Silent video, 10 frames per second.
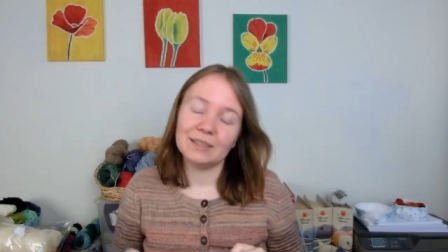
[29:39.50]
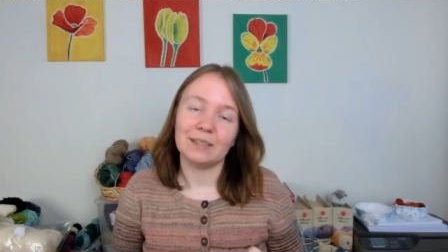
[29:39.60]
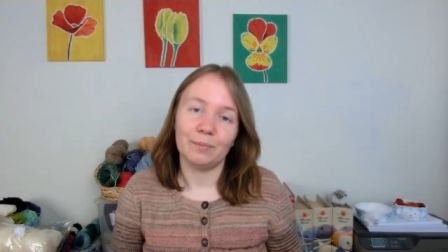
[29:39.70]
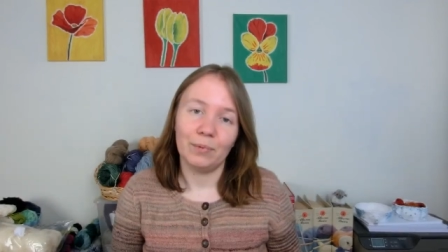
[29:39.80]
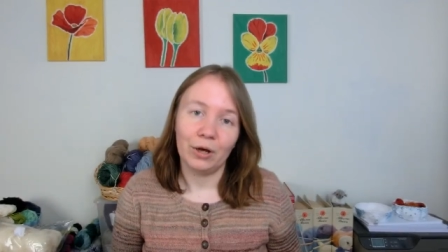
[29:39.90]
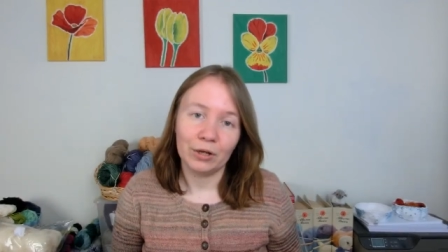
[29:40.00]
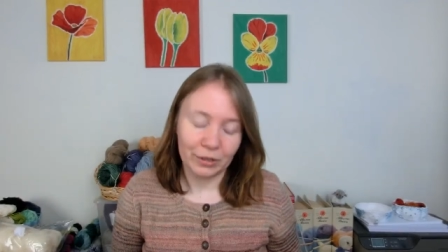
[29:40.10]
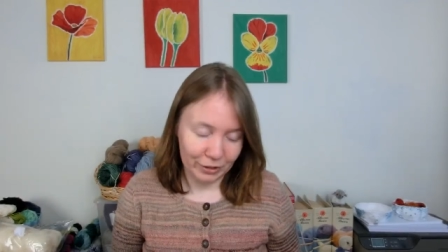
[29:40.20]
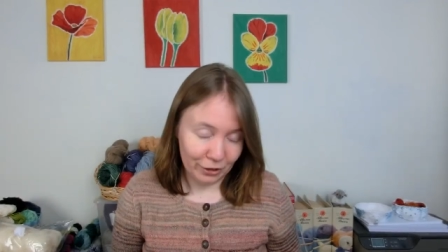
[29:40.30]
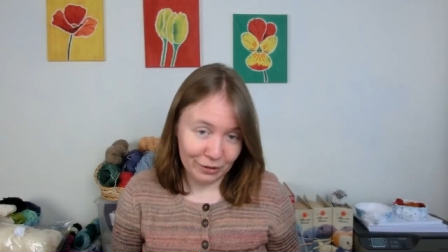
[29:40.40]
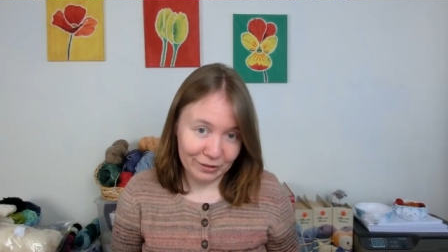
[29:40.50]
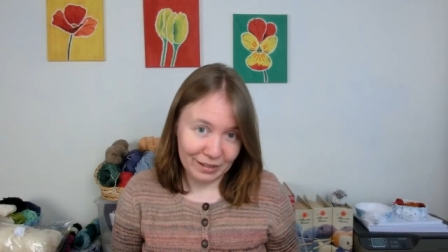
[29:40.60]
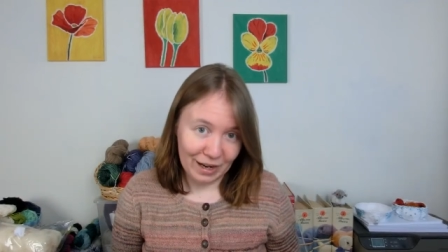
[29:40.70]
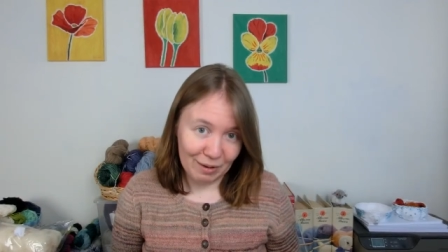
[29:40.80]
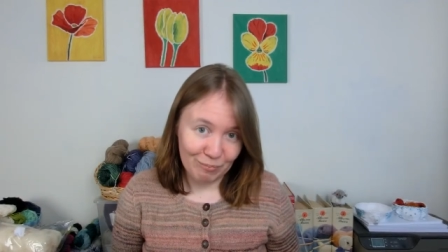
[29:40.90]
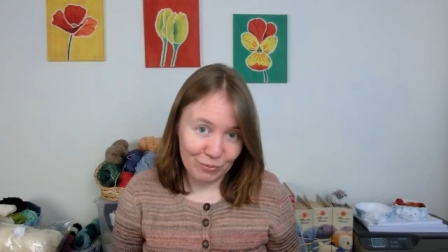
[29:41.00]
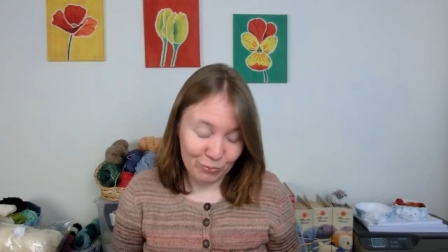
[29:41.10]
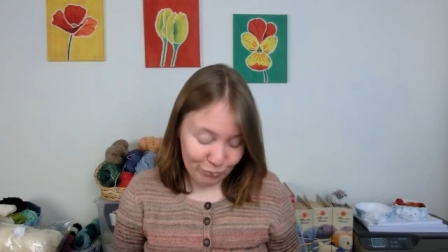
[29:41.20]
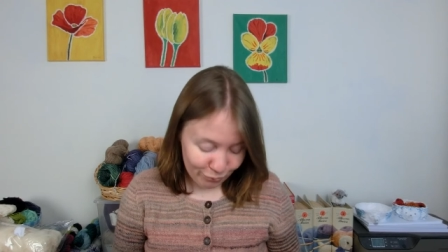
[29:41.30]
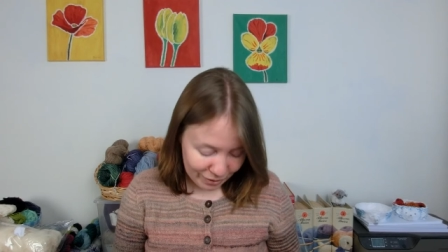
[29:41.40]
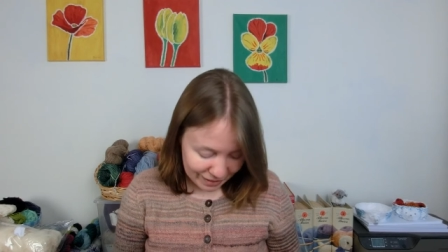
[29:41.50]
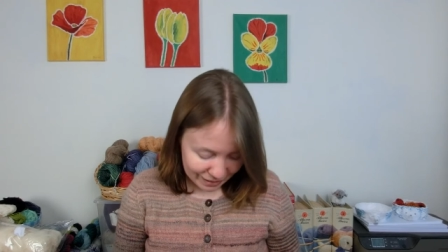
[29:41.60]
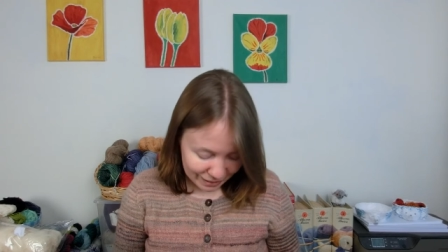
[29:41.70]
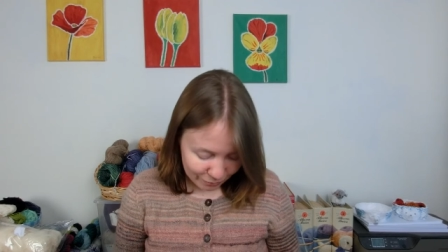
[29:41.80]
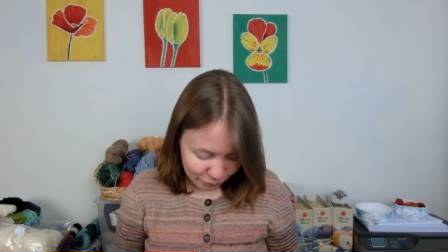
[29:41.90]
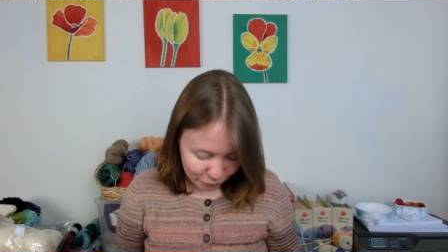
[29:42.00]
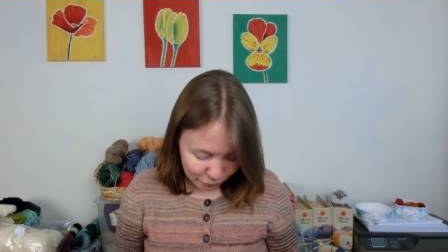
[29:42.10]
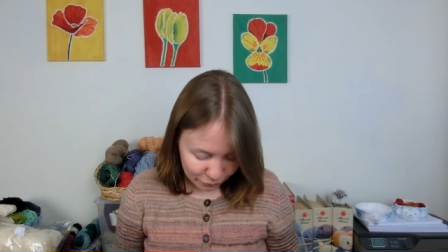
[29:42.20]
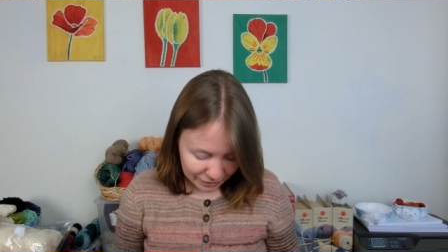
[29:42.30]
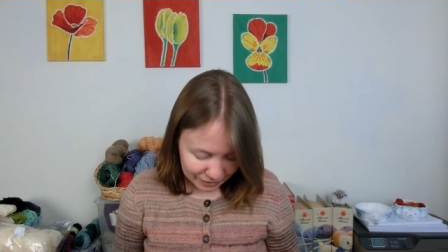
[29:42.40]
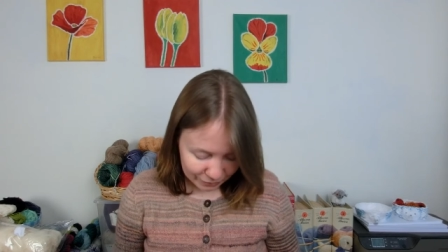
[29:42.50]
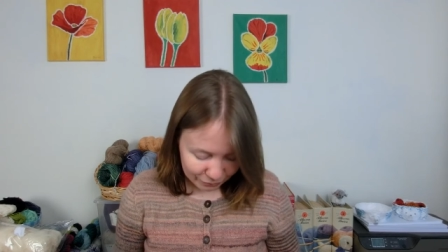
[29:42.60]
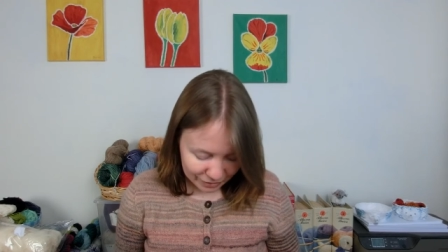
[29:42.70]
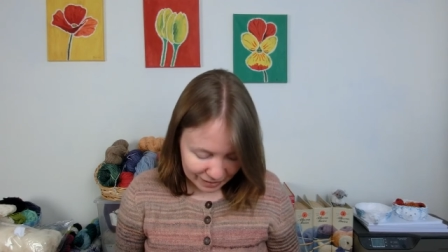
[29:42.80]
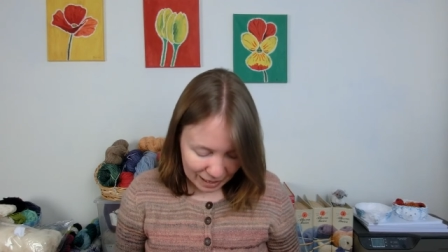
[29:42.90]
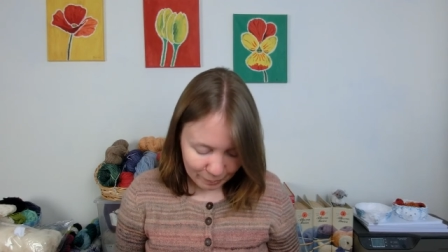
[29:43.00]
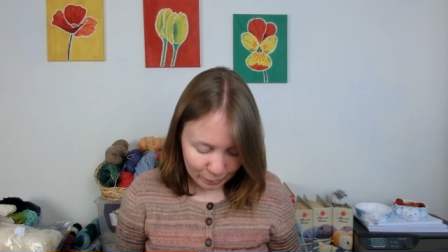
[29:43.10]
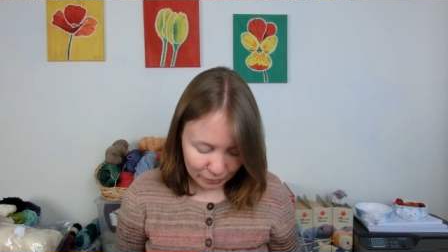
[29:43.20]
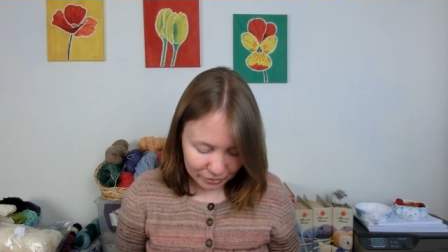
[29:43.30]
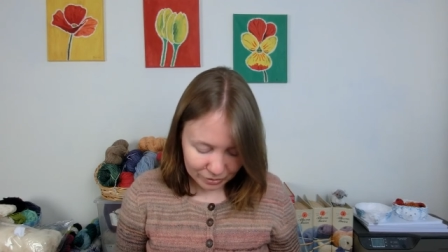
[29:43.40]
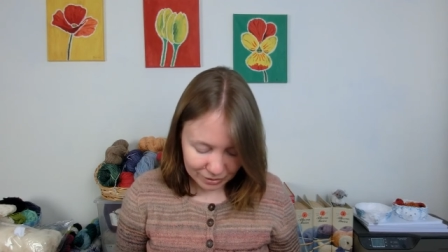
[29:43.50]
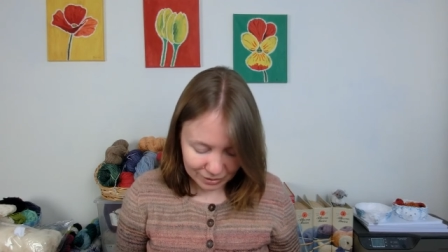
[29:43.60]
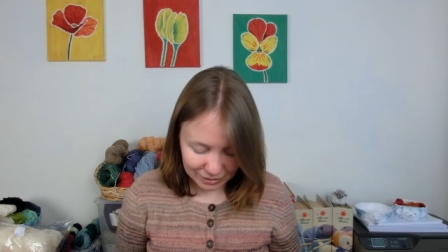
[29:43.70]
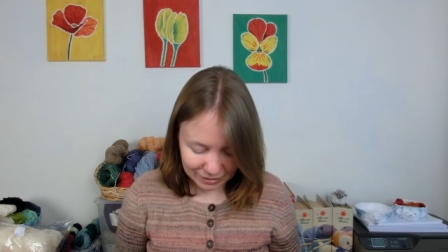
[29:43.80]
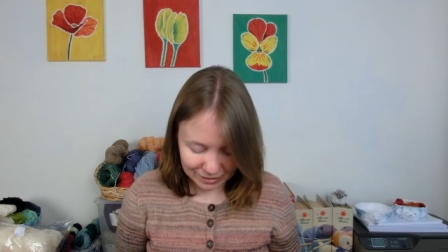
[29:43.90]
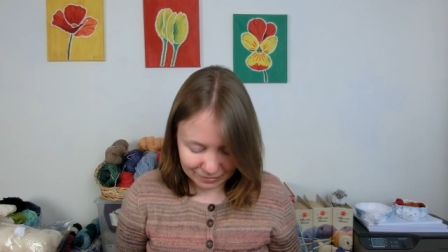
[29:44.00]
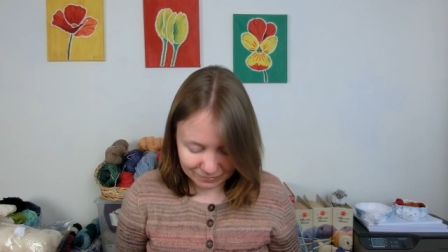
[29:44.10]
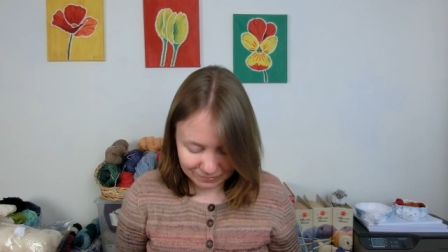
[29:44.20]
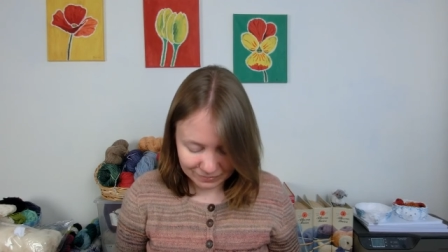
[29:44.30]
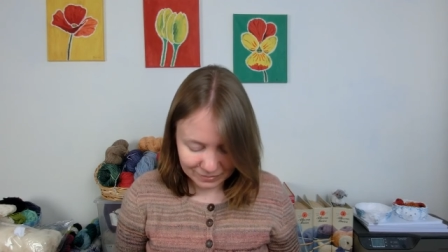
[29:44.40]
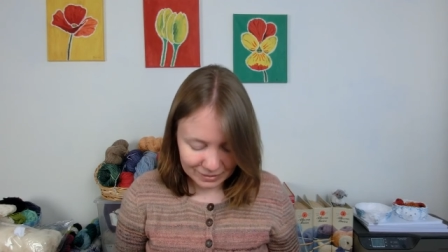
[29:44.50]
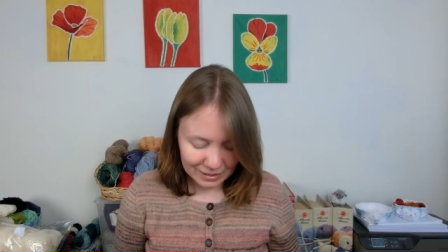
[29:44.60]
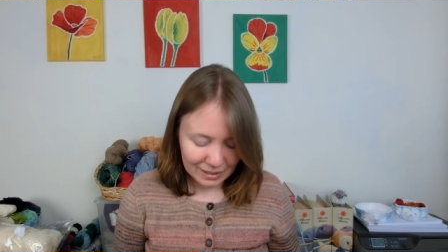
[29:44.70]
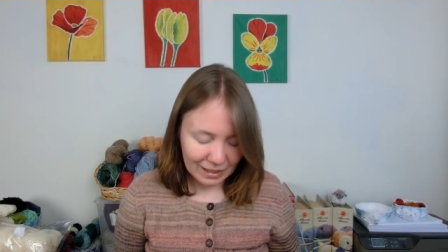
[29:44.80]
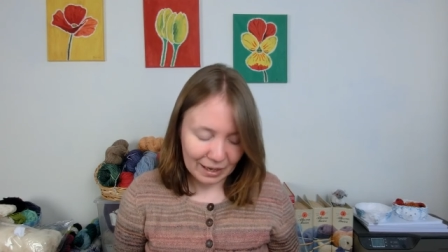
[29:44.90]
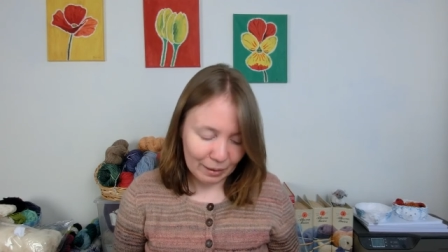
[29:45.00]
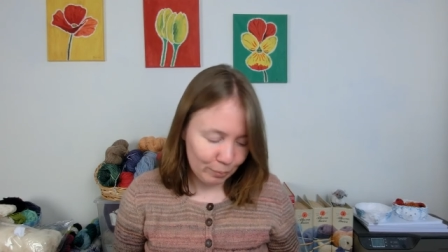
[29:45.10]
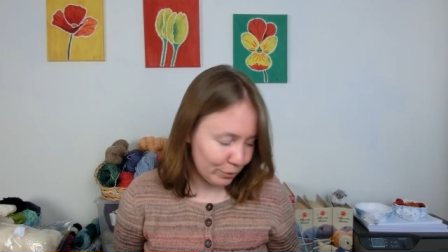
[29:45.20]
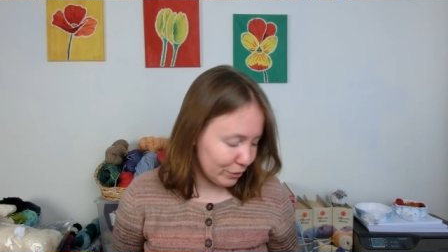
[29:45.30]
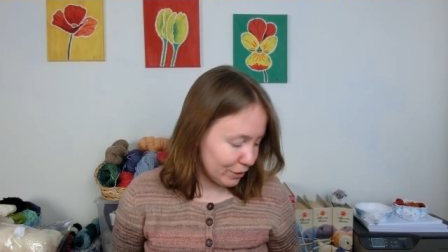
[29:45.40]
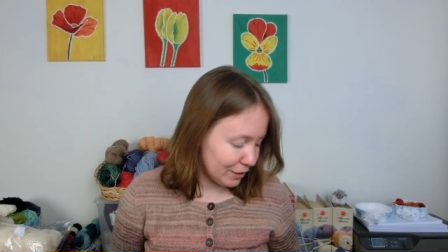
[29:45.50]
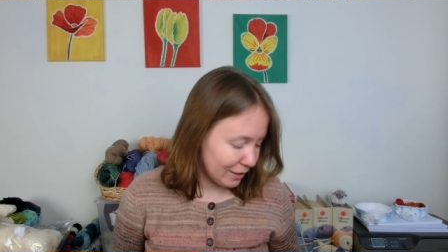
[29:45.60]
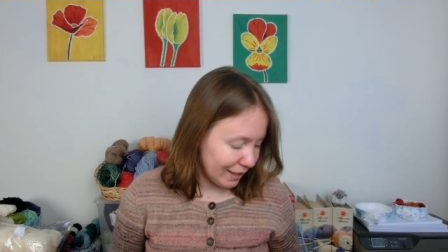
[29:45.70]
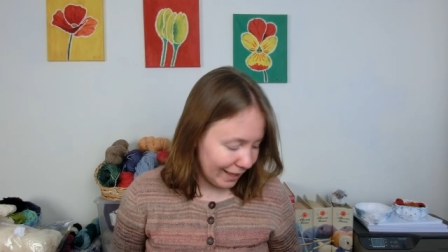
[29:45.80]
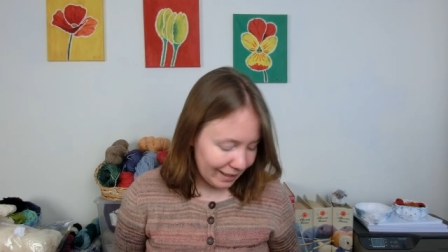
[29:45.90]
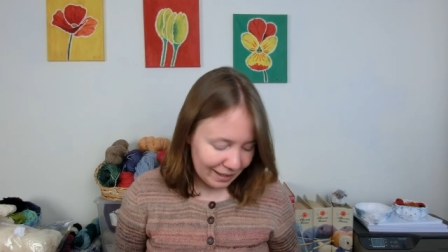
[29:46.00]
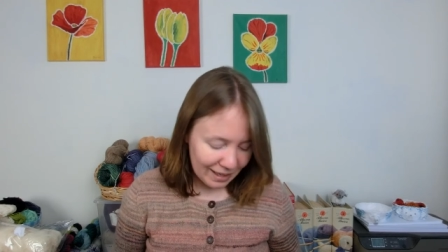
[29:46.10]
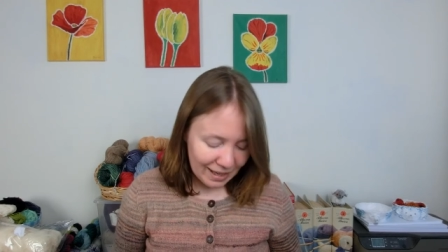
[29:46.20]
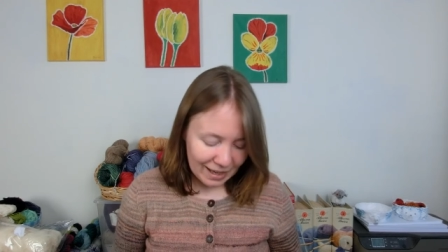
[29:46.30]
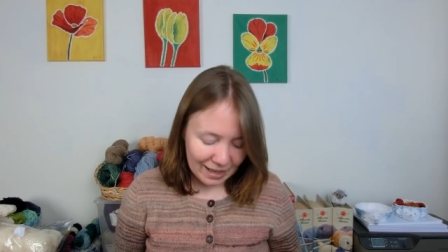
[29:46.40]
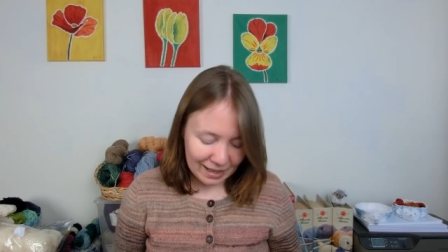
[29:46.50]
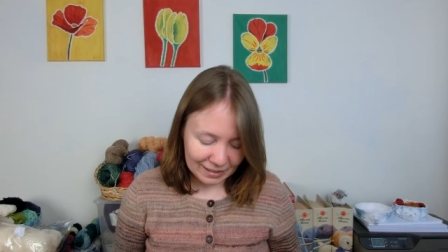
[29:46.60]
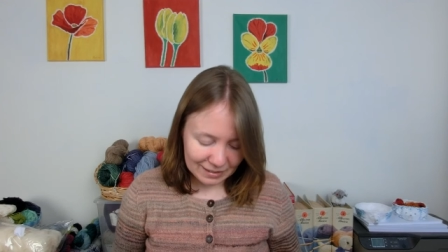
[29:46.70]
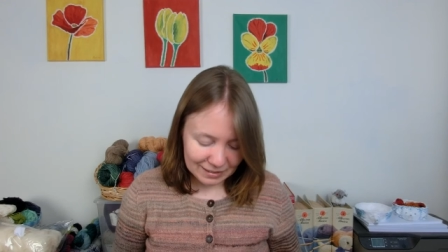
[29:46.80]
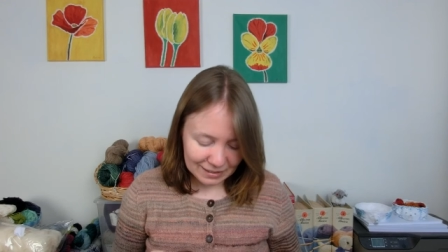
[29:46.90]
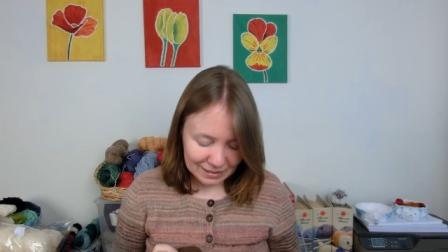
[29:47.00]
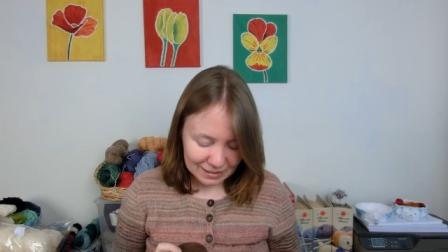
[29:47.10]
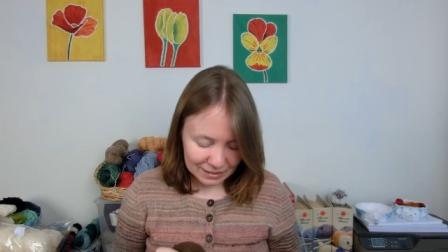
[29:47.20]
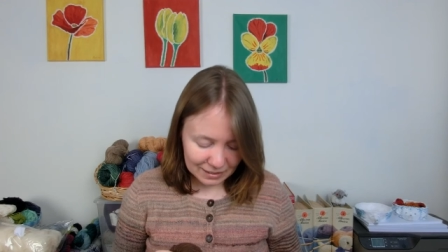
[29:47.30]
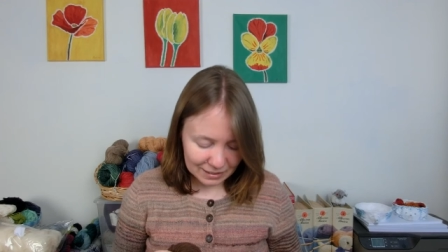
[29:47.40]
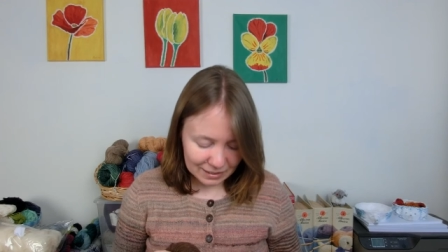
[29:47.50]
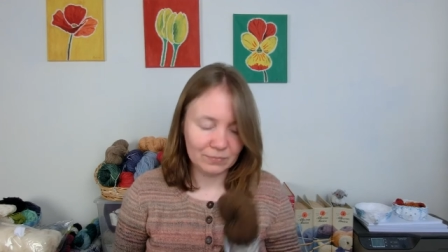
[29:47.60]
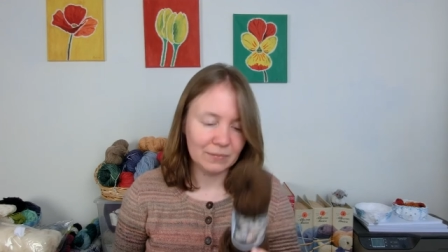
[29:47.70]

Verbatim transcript: some other yarn that I'm really, really, really happy with uh, that I purchased today. And this is